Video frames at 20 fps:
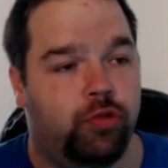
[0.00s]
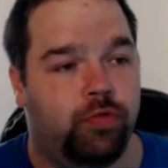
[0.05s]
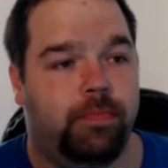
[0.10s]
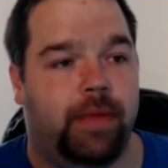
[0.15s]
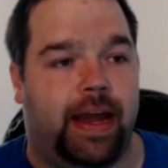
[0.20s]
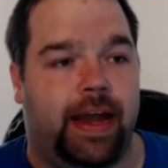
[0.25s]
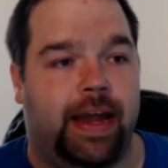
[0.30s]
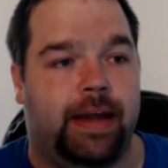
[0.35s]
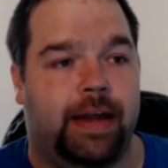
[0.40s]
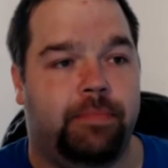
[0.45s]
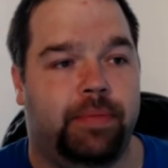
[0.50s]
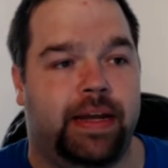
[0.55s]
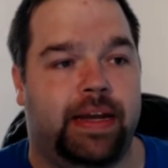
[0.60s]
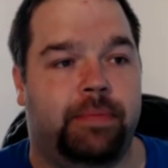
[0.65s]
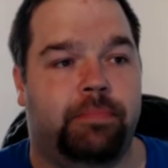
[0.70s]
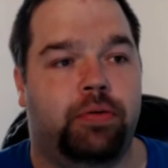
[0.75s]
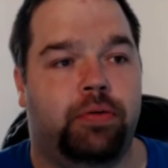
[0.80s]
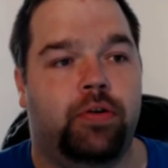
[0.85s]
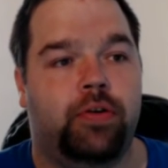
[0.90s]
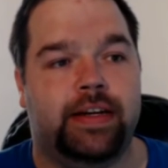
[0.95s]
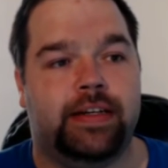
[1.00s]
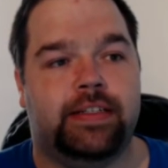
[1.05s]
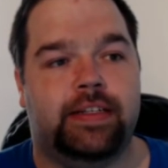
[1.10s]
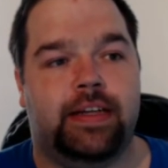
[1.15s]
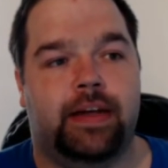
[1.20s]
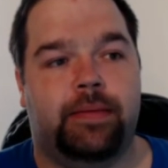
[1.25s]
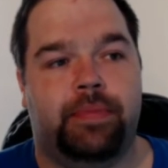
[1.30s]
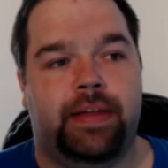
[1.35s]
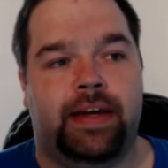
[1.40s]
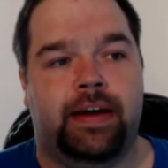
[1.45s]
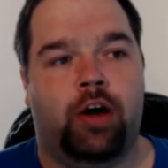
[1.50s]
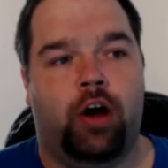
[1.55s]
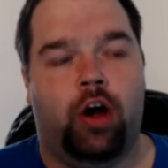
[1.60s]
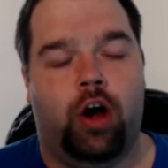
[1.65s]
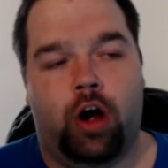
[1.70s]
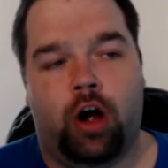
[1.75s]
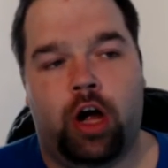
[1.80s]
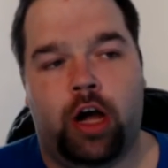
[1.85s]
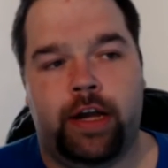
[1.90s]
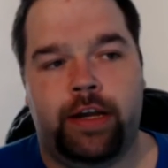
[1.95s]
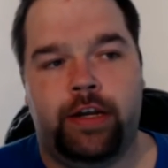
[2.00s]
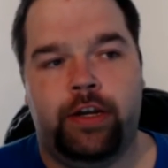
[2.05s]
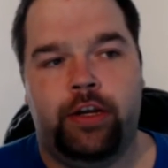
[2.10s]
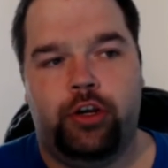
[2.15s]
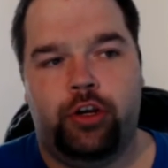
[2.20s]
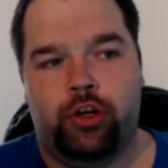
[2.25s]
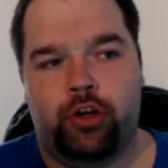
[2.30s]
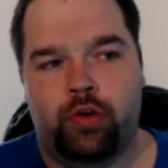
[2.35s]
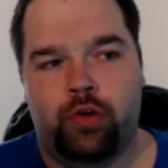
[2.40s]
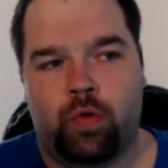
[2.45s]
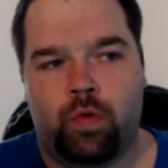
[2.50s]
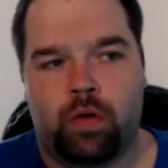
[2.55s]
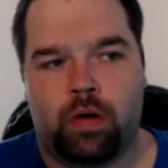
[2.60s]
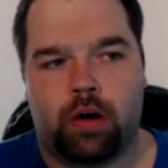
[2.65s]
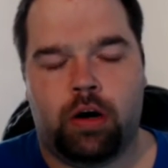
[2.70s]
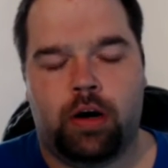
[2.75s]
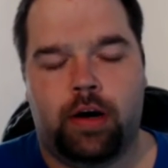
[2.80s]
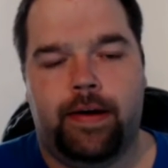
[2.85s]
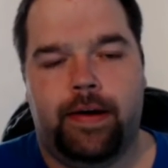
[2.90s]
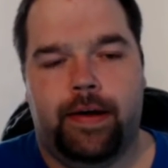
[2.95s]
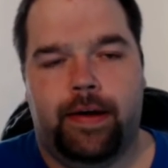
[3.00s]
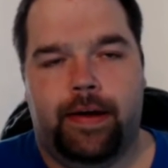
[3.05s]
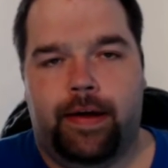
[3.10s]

may be putting something on your